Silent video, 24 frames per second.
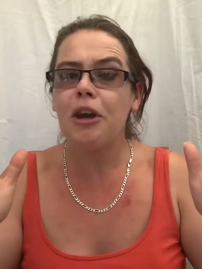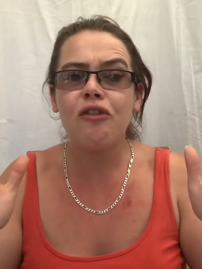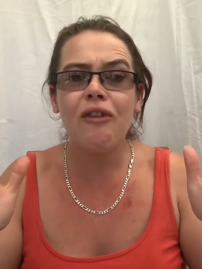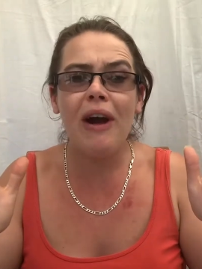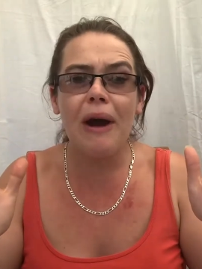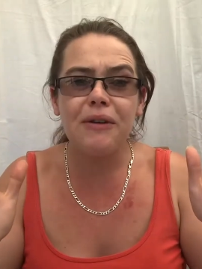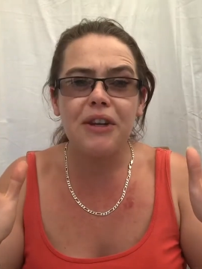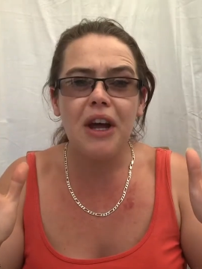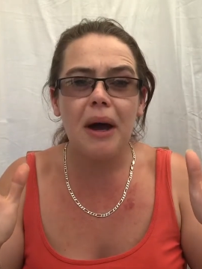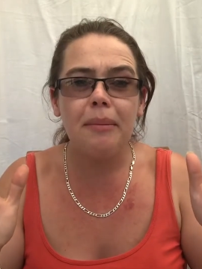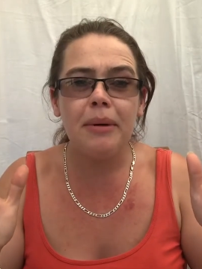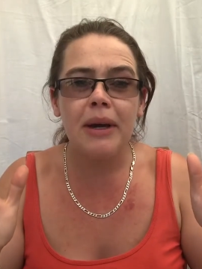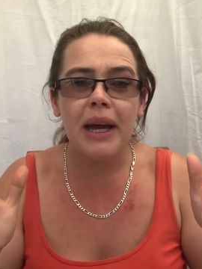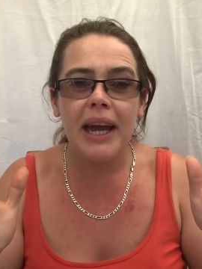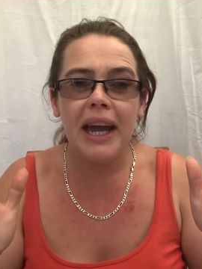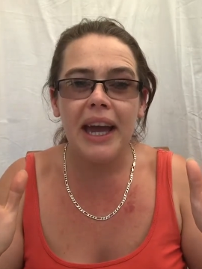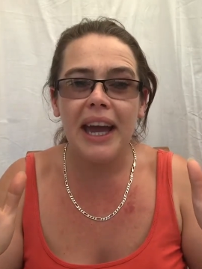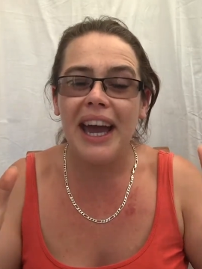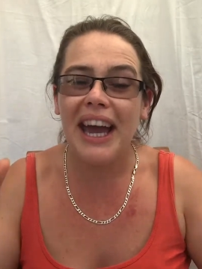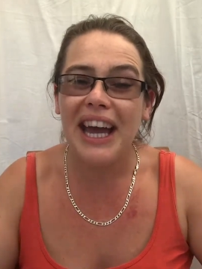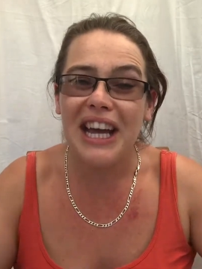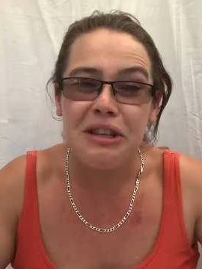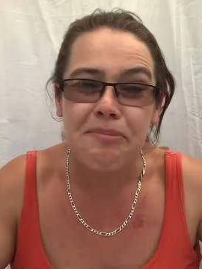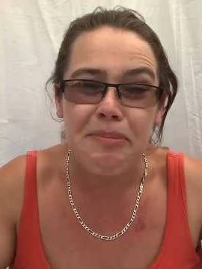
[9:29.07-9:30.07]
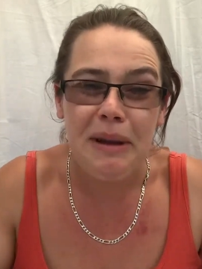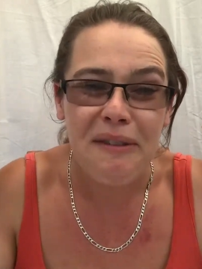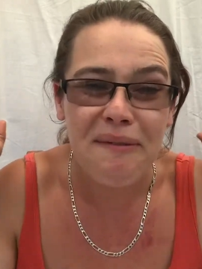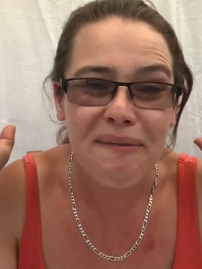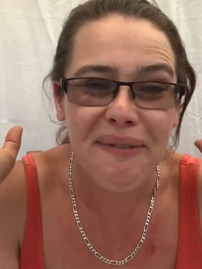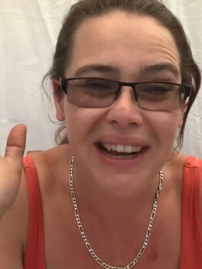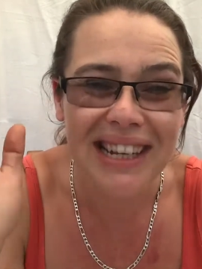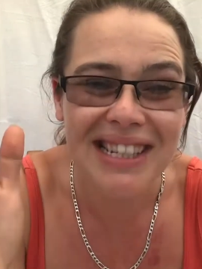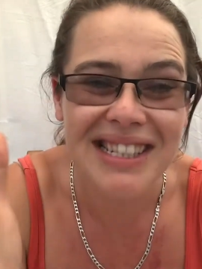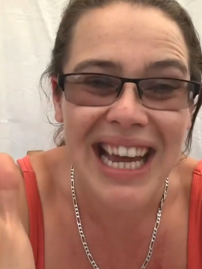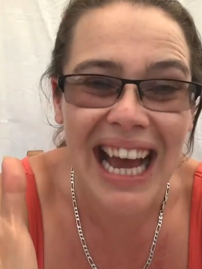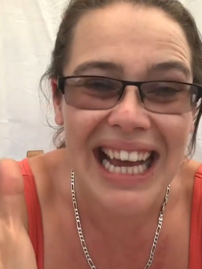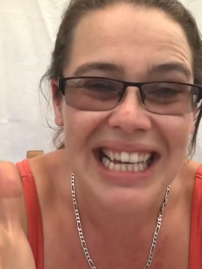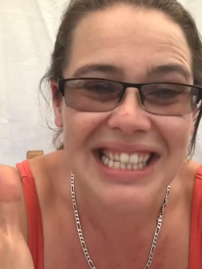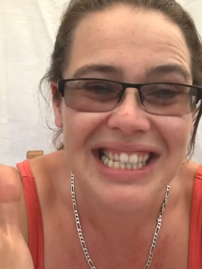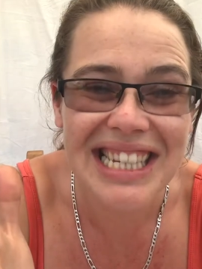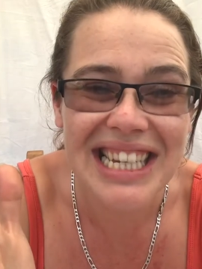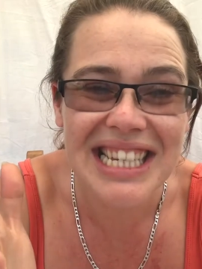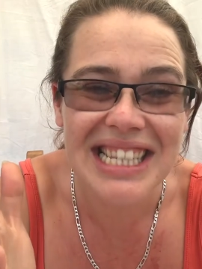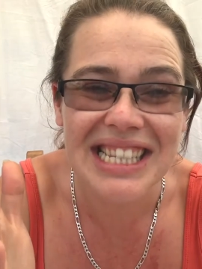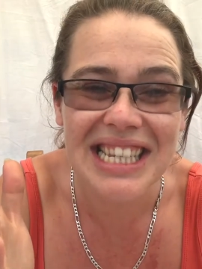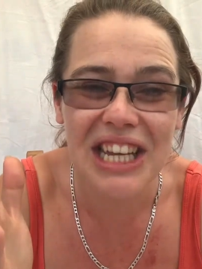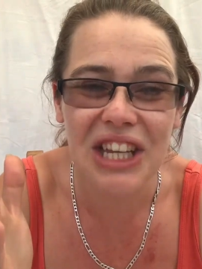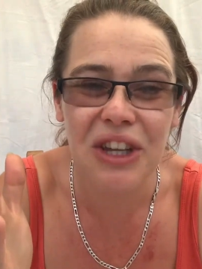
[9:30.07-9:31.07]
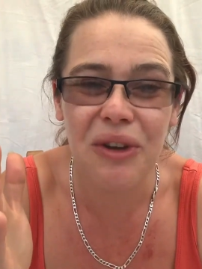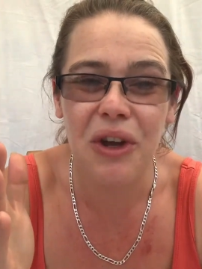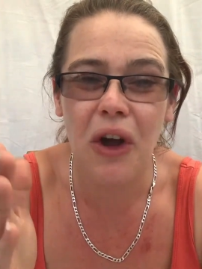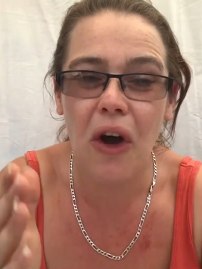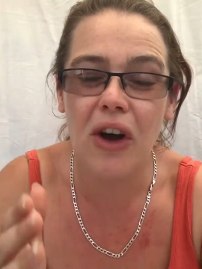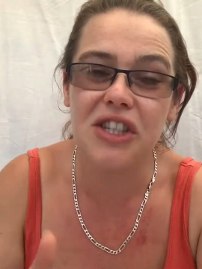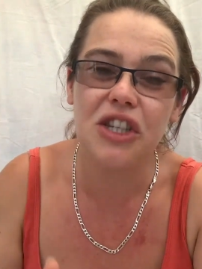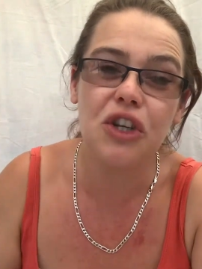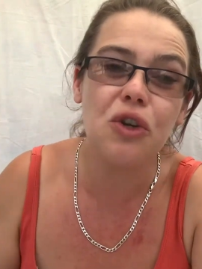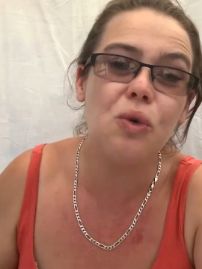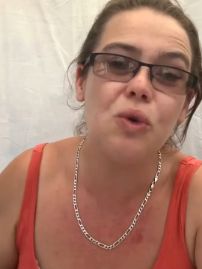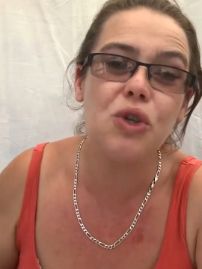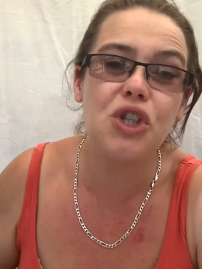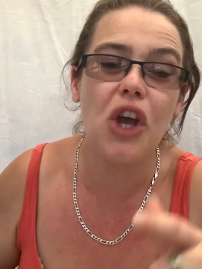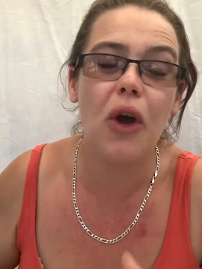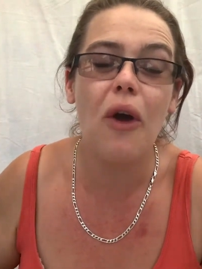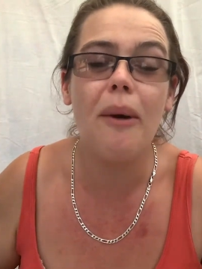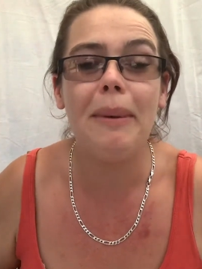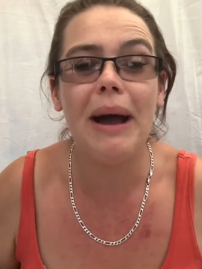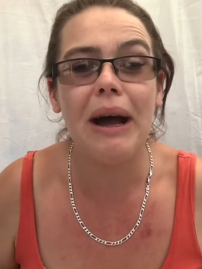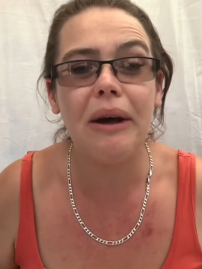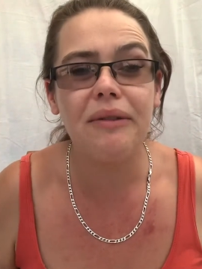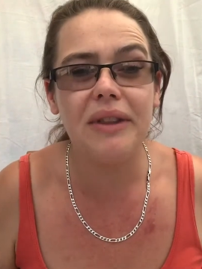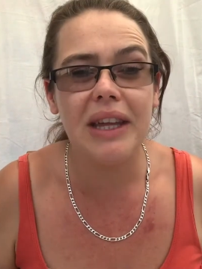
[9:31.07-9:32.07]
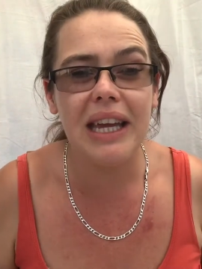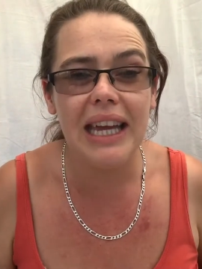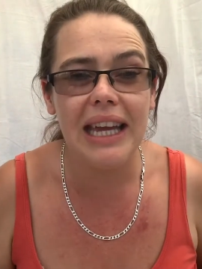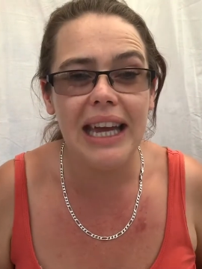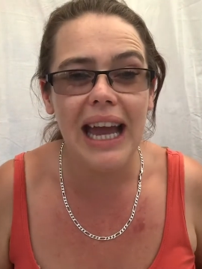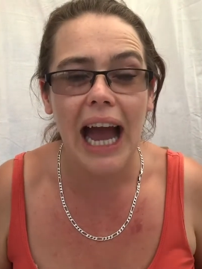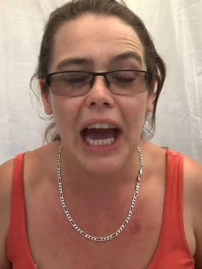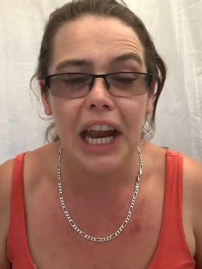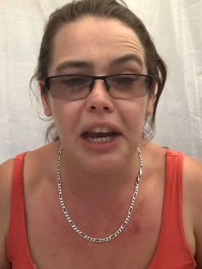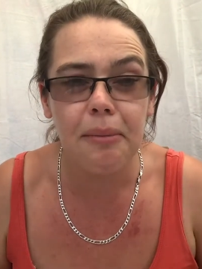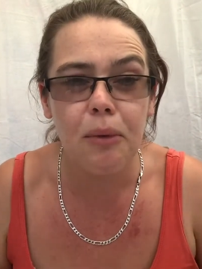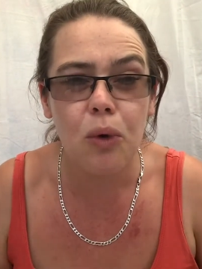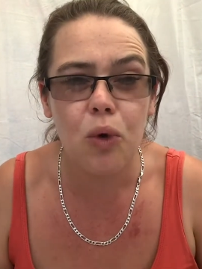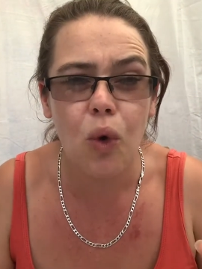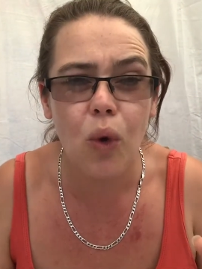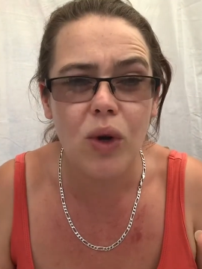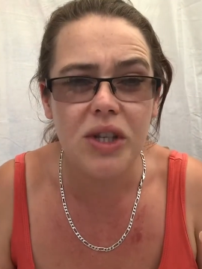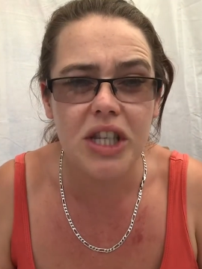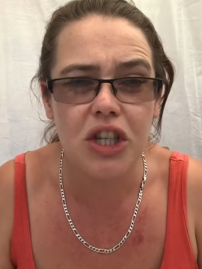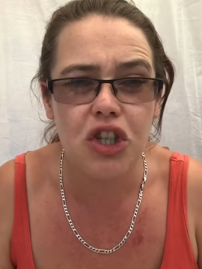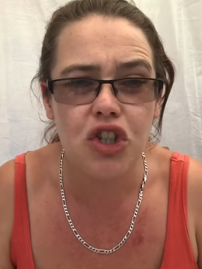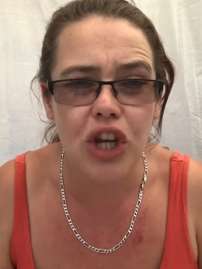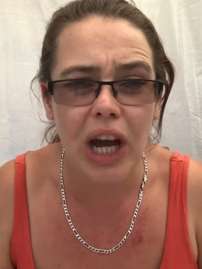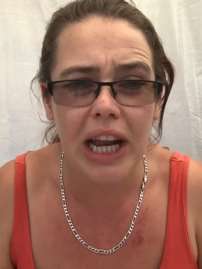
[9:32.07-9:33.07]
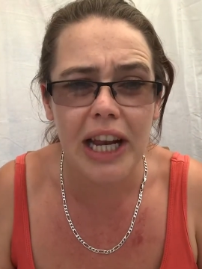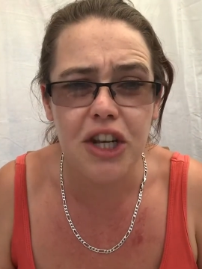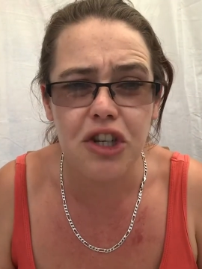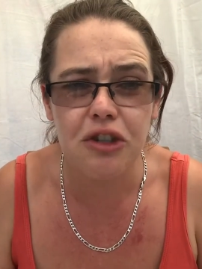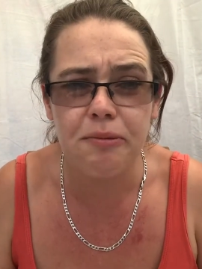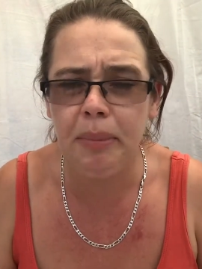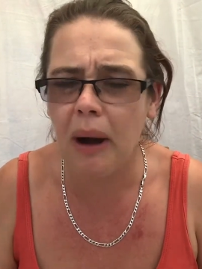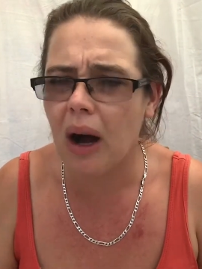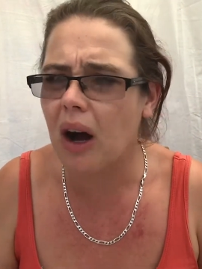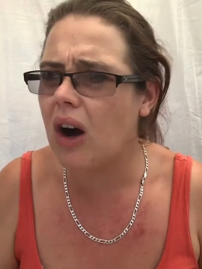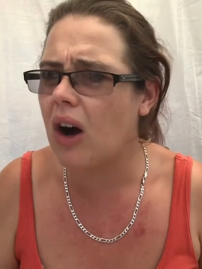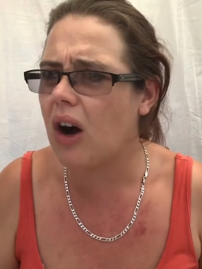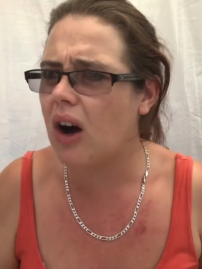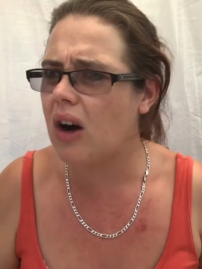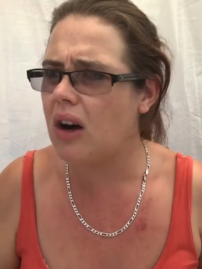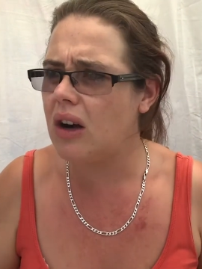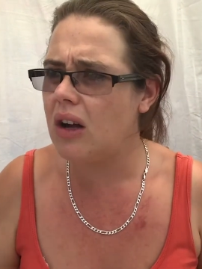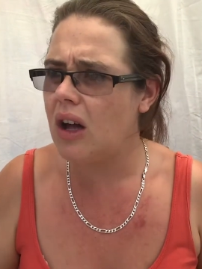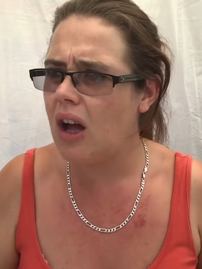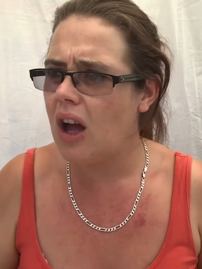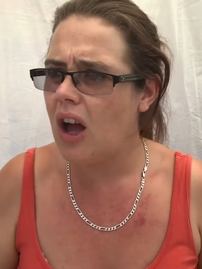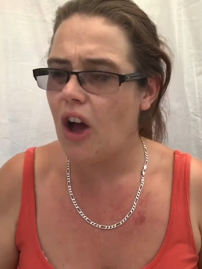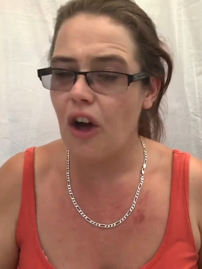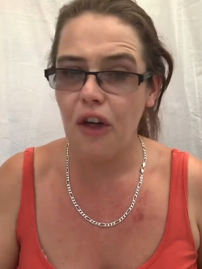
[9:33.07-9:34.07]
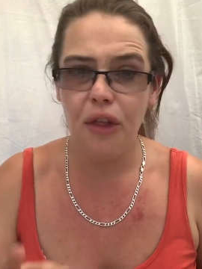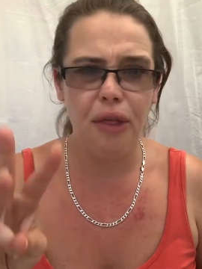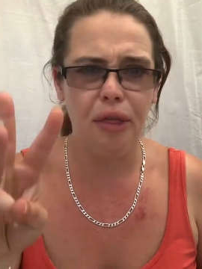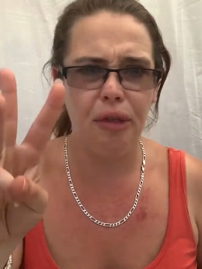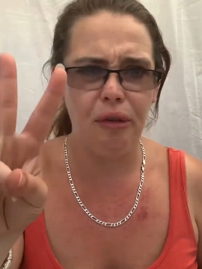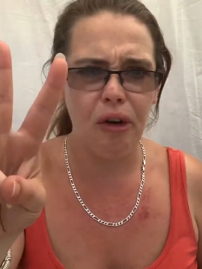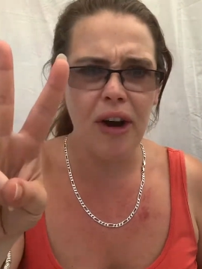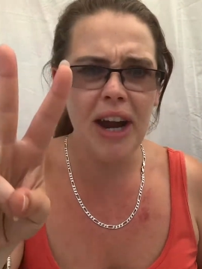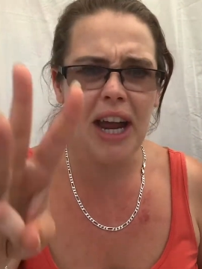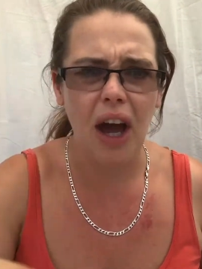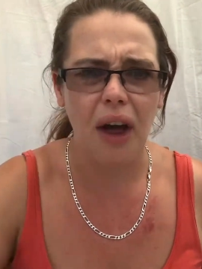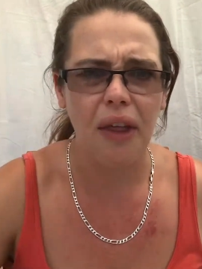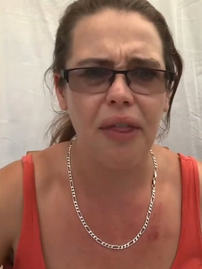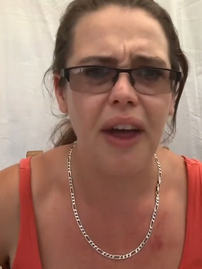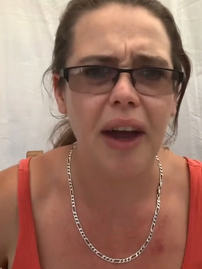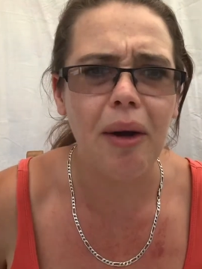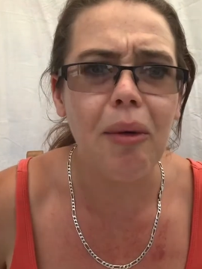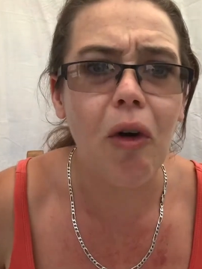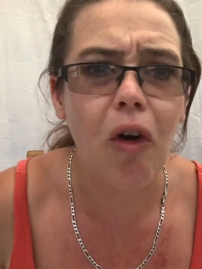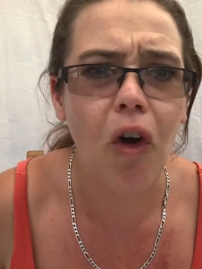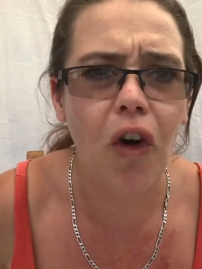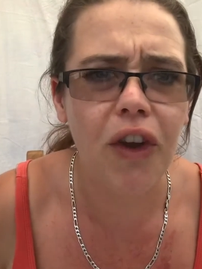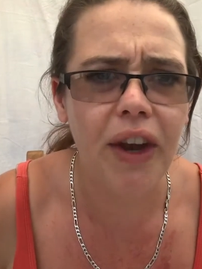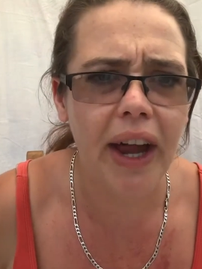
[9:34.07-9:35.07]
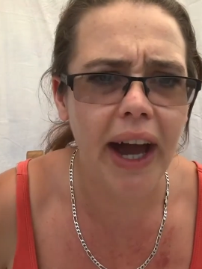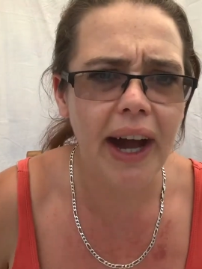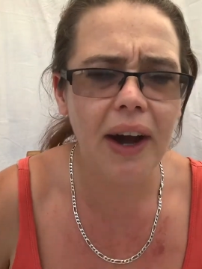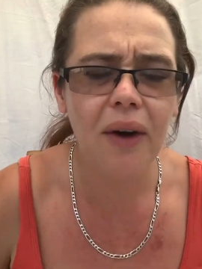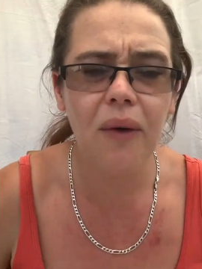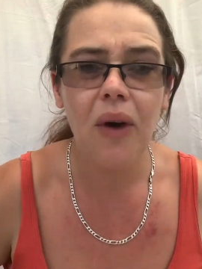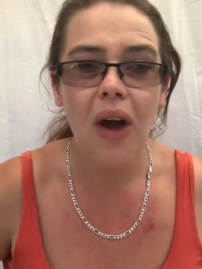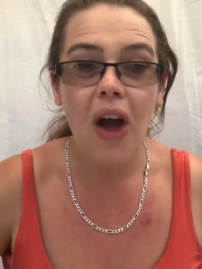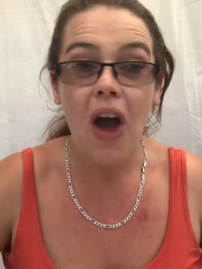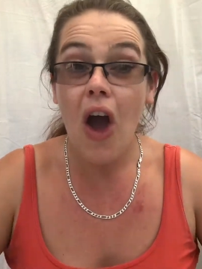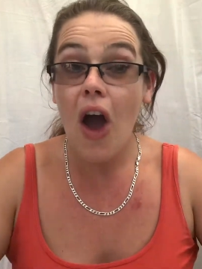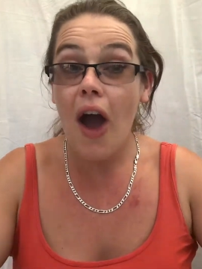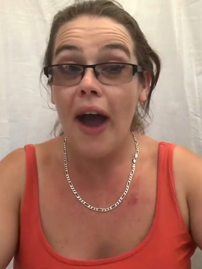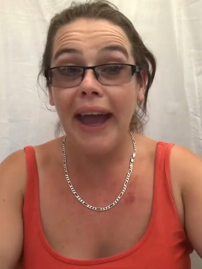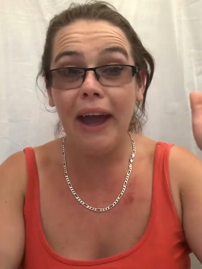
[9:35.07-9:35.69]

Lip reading: I'm gonna round up here. It has been fantastic seeing you guys. And also about the animal noises challenge part 3, I think we're on now.